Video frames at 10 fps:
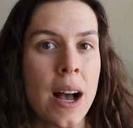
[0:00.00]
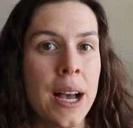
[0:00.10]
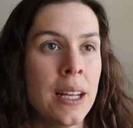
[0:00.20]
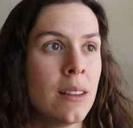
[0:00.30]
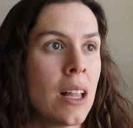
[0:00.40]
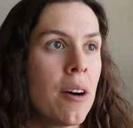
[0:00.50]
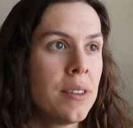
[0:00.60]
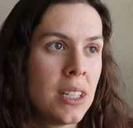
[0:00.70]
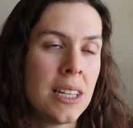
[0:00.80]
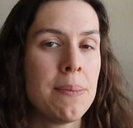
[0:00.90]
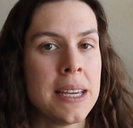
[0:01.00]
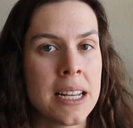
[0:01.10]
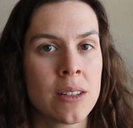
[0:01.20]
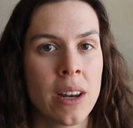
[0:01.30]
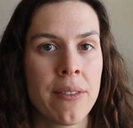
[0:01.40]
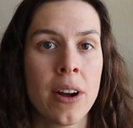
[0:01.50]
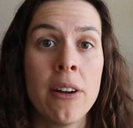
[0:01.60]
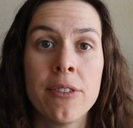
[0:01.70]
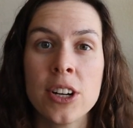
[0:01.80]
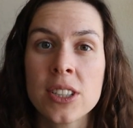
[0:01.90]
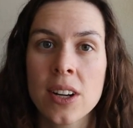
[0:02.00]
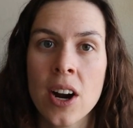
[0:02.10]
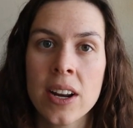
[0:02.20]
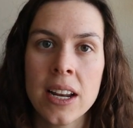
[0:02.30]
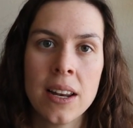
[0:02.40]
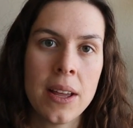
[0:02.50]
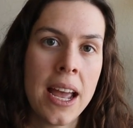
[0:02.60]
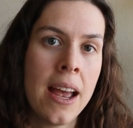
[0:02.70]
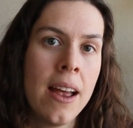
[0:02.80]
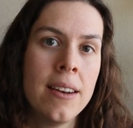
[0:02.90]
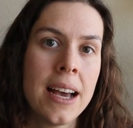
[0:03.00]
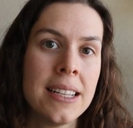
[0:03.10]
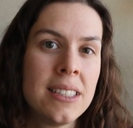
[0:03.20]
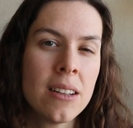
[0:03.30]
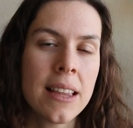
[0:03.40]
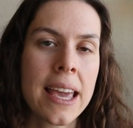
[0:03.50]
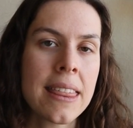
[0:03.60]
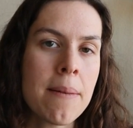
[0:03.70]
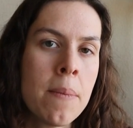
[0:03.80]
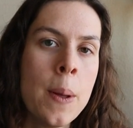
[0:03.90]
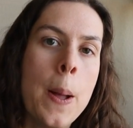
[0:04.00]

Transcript: I loved DPNs whenever I first started and I still like them,